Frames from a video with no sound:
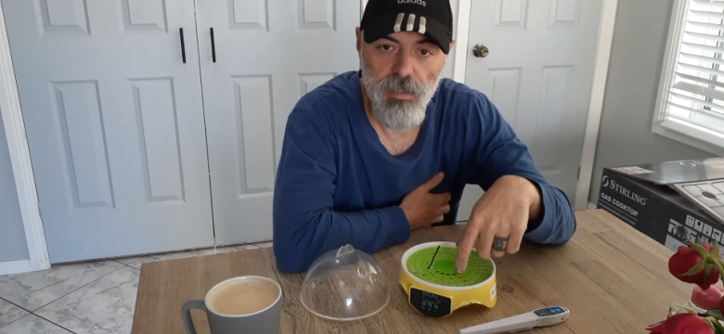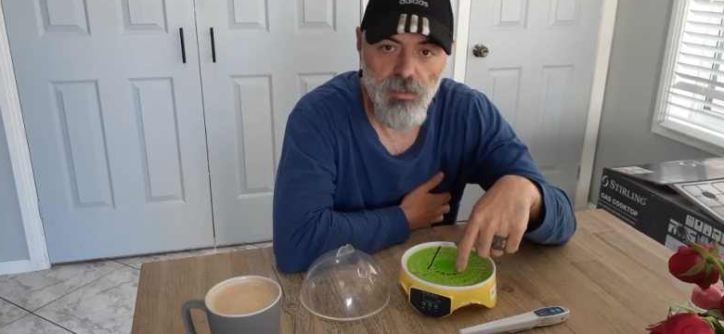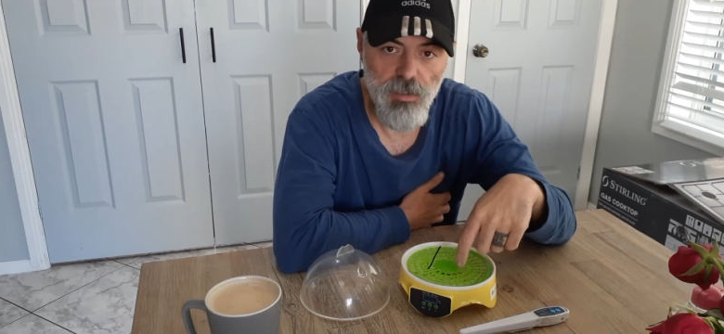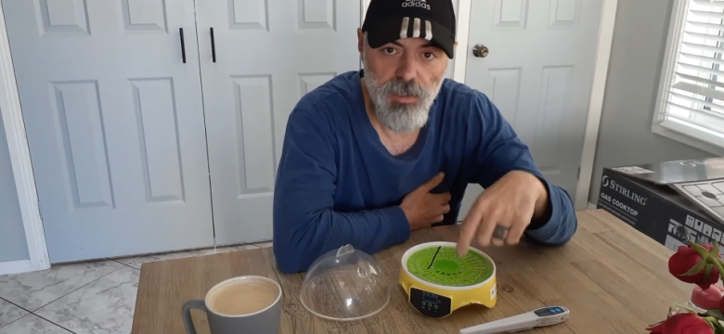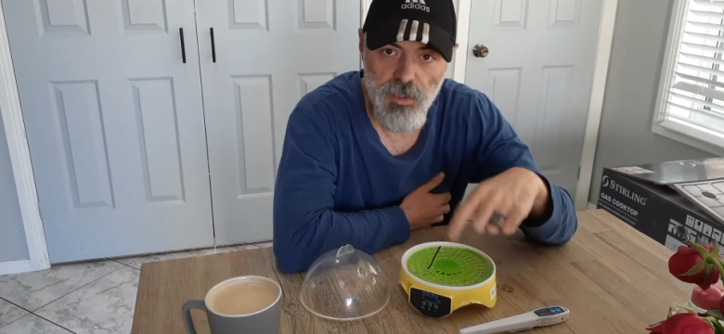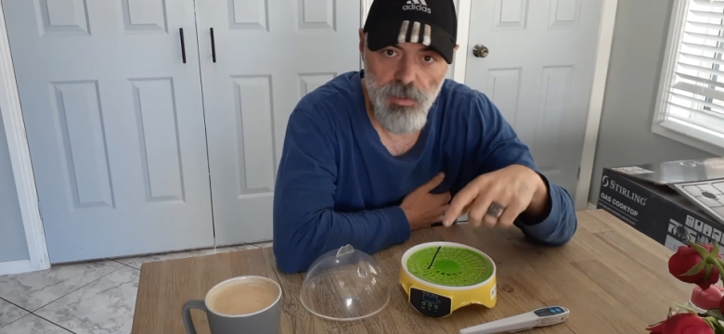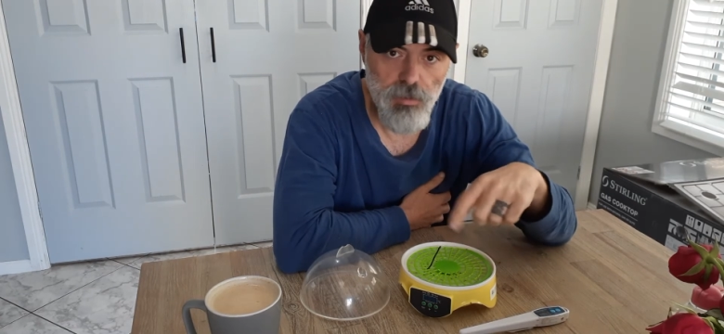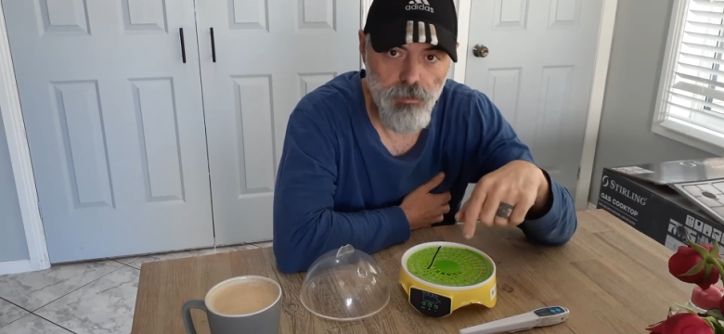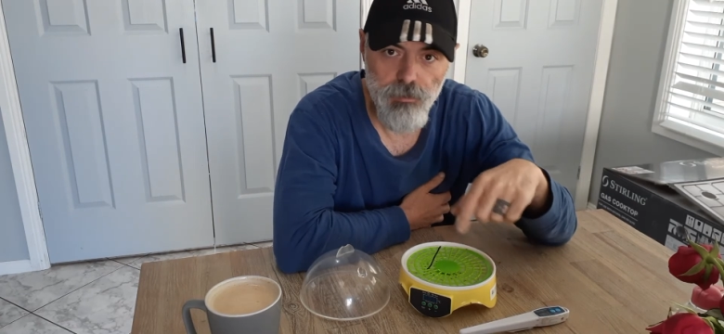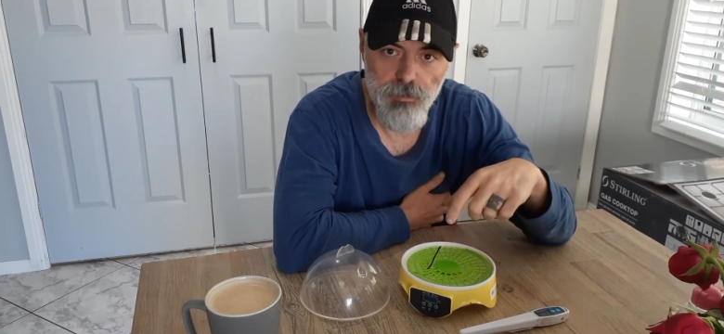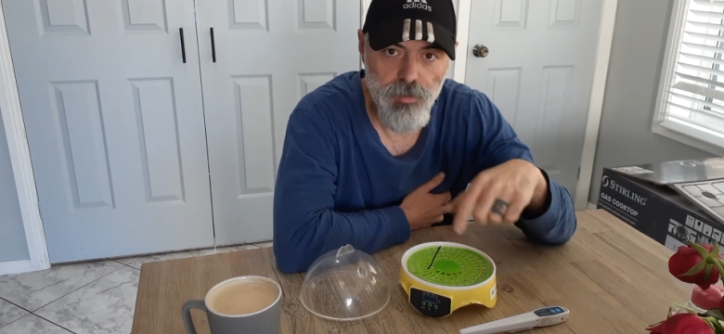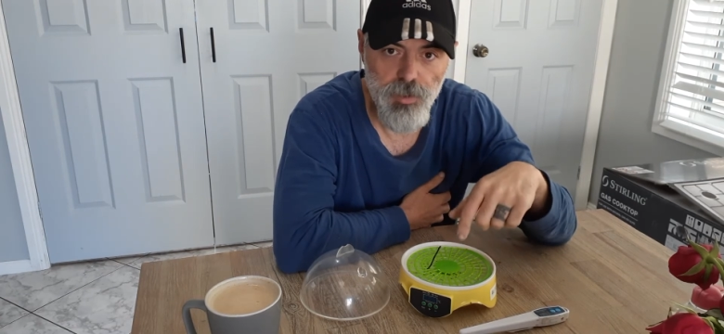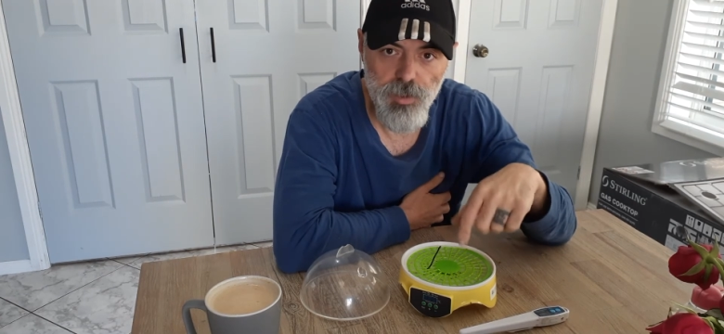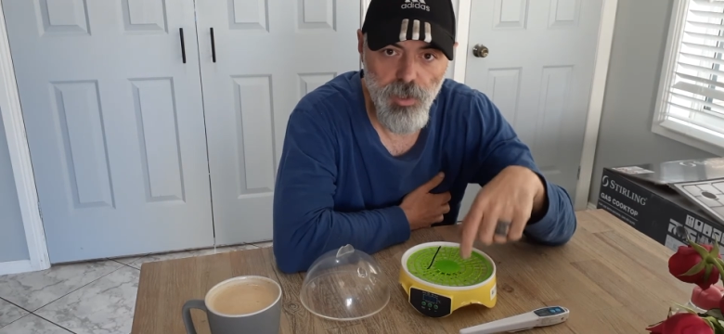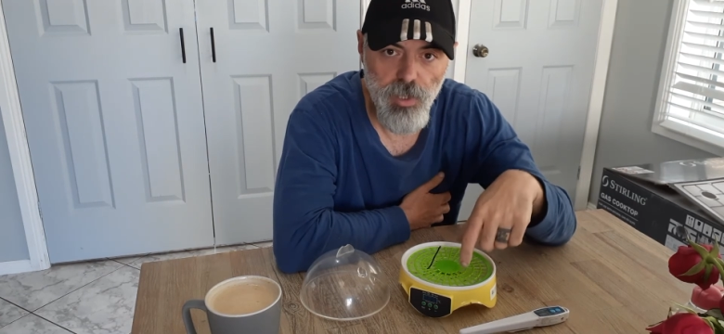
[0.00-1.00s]
is just
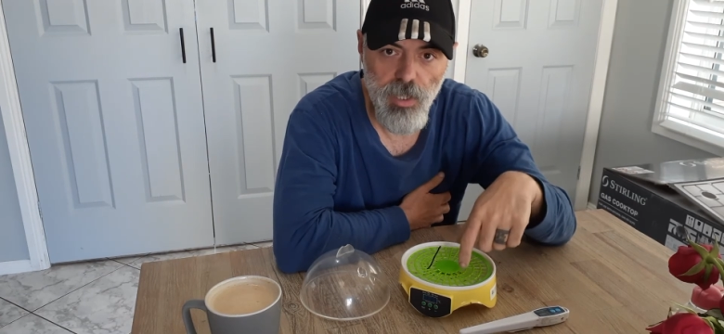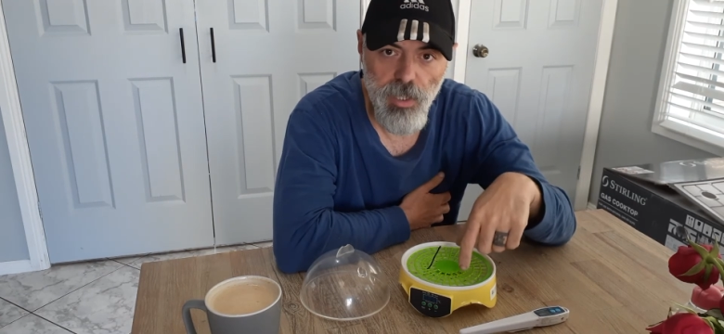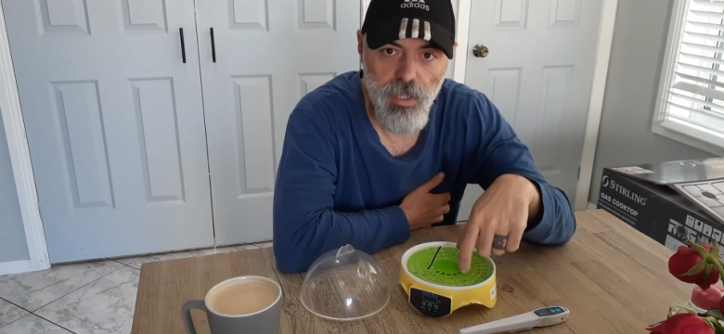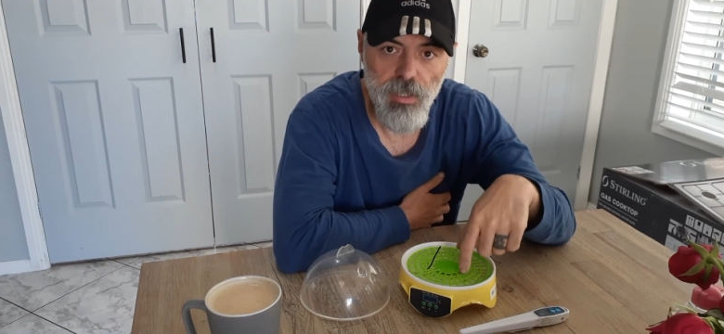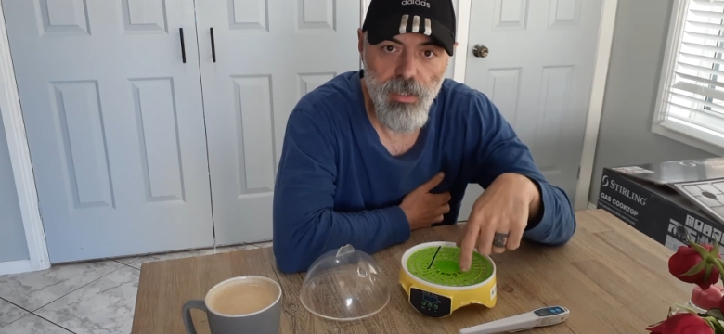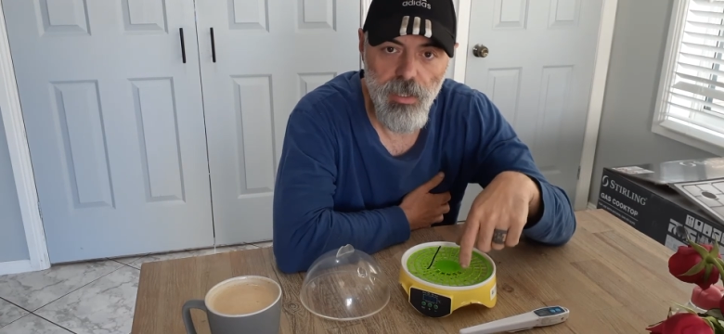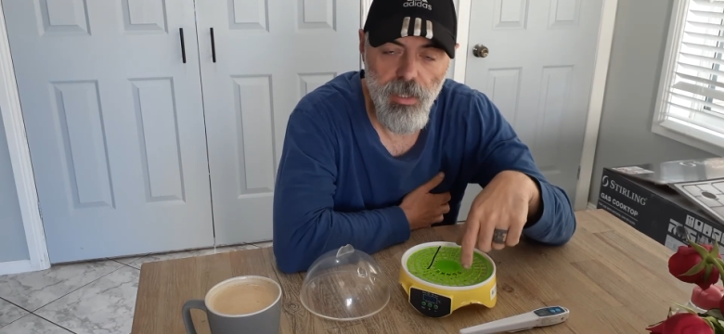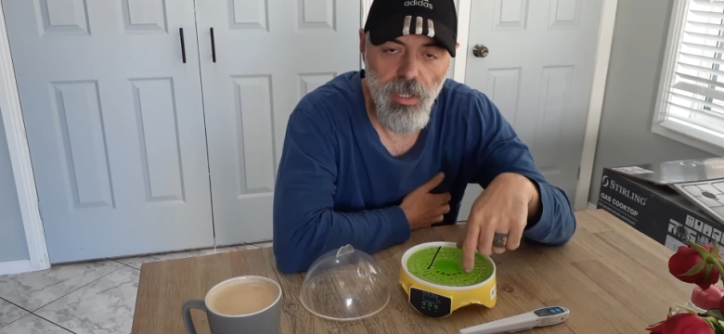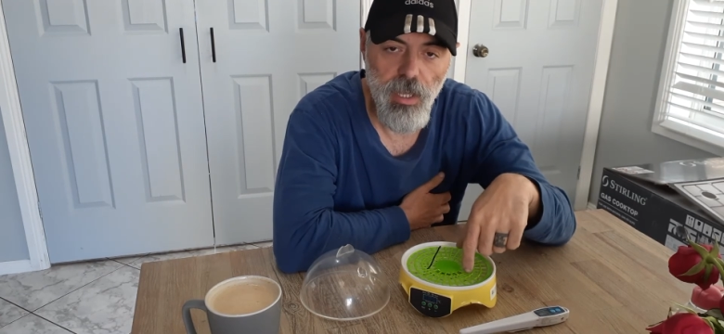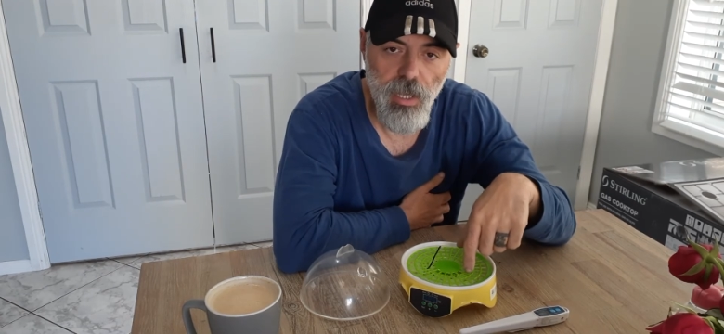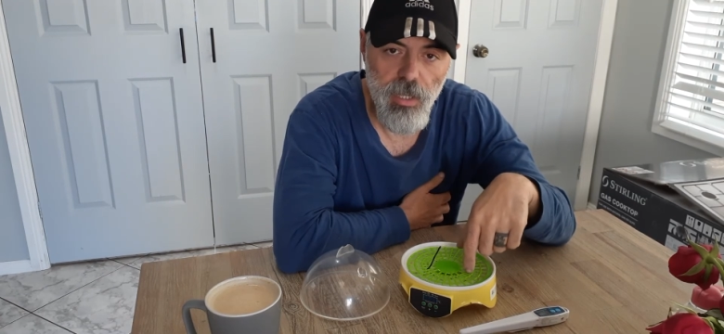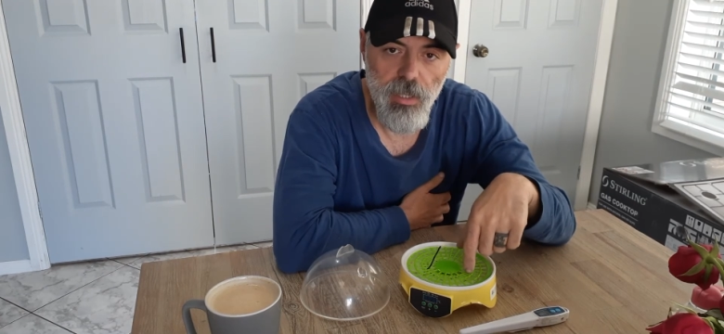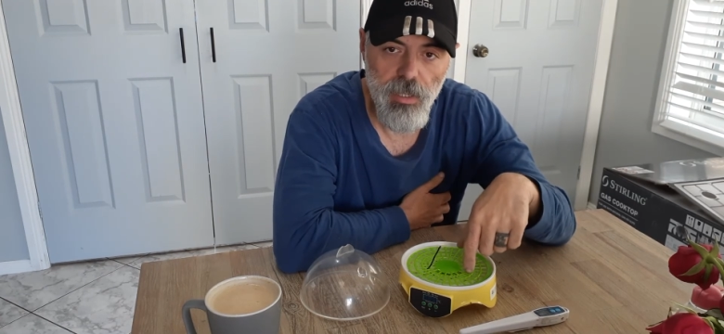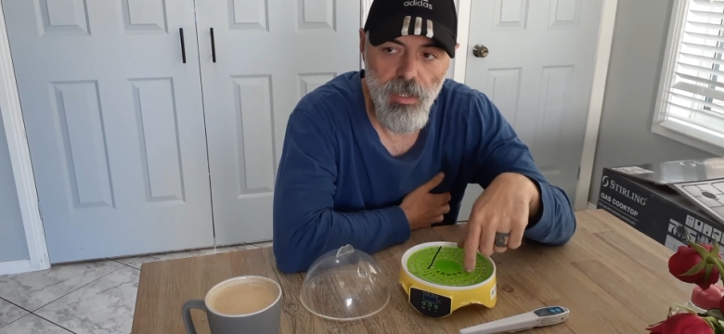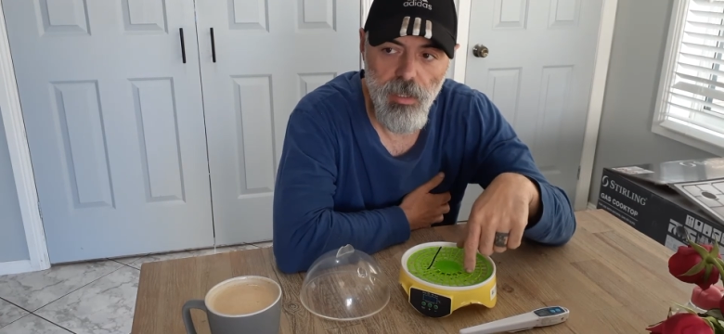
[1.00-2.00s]
circulate the
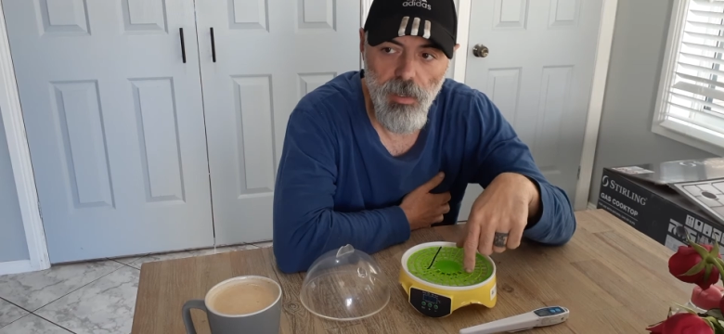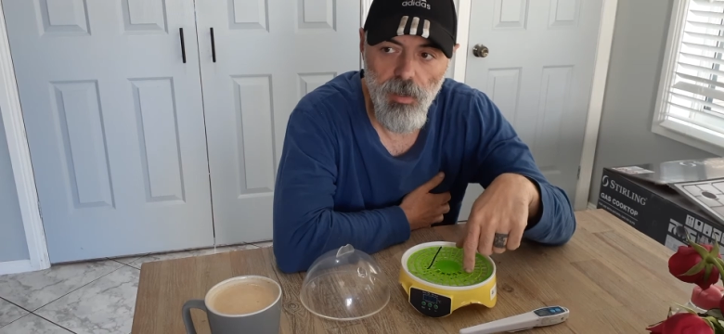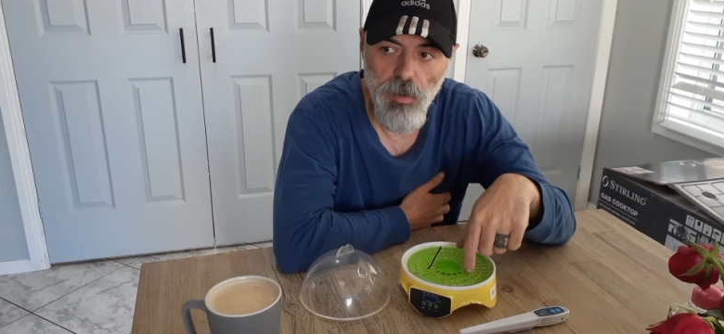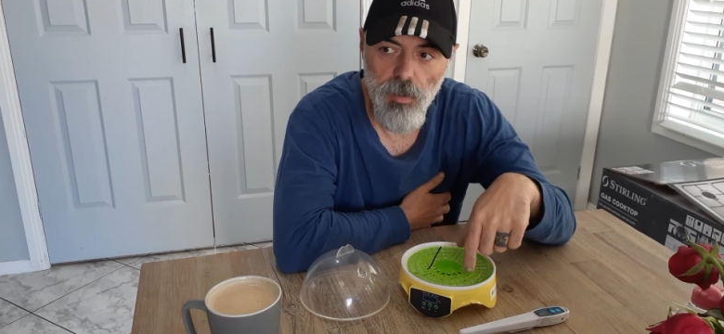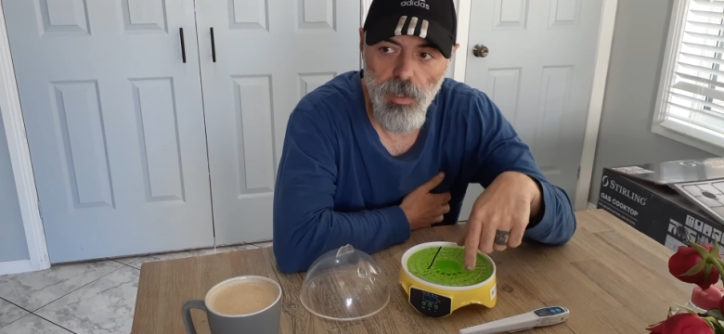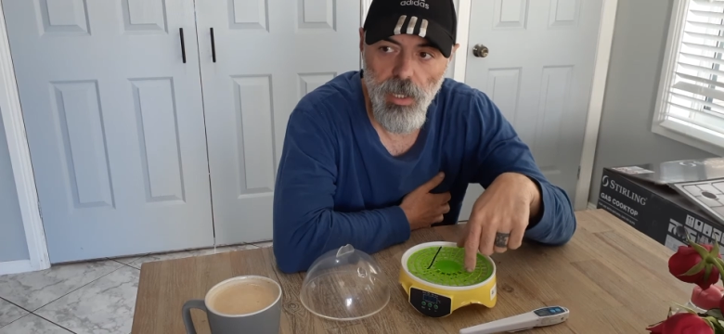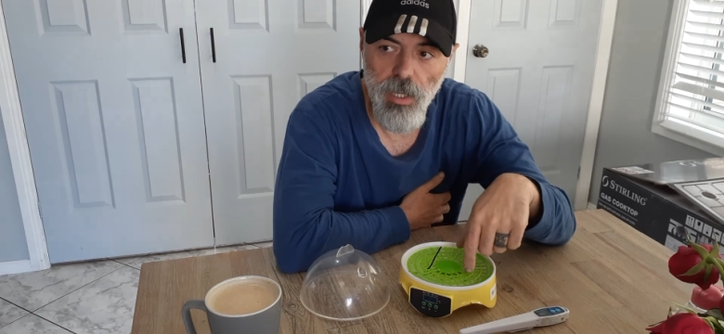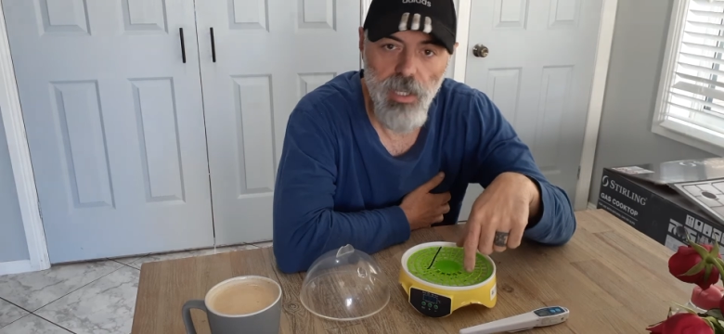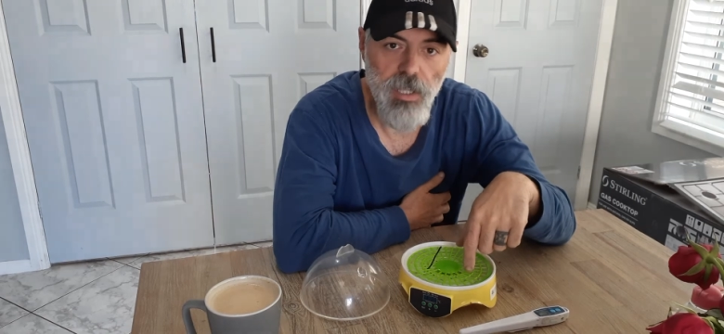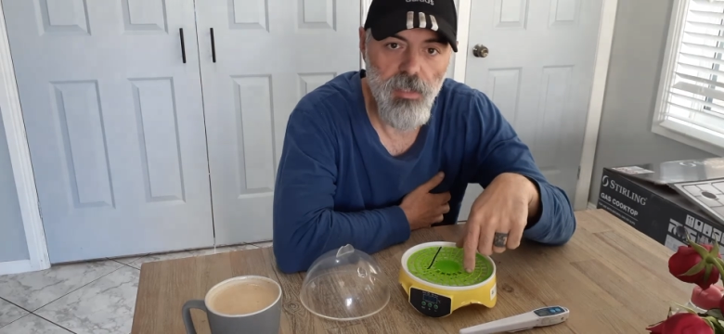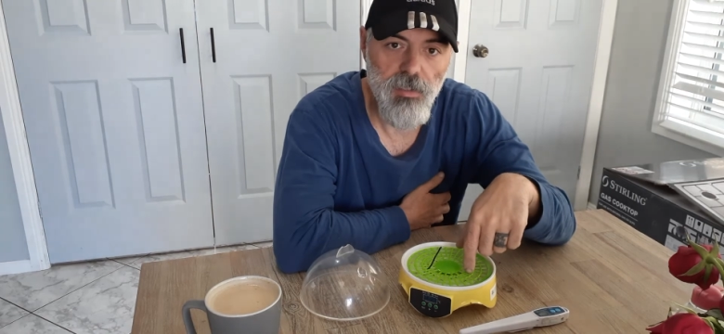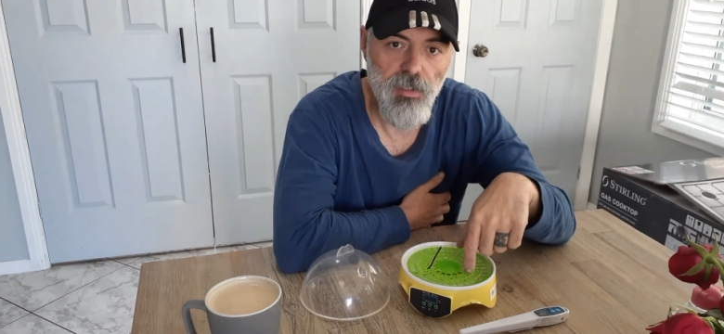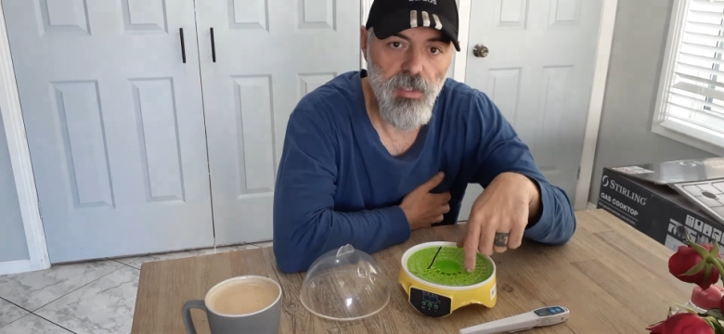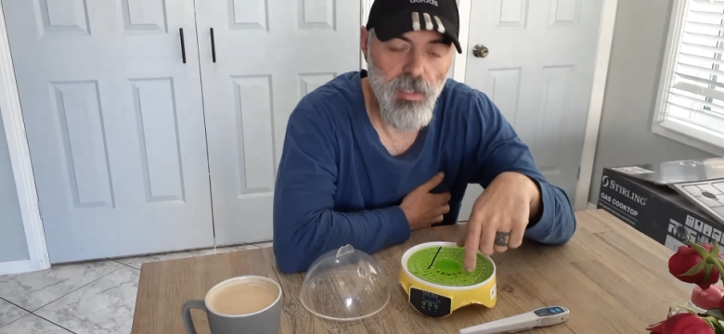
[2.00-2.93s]
air, the hot air that's in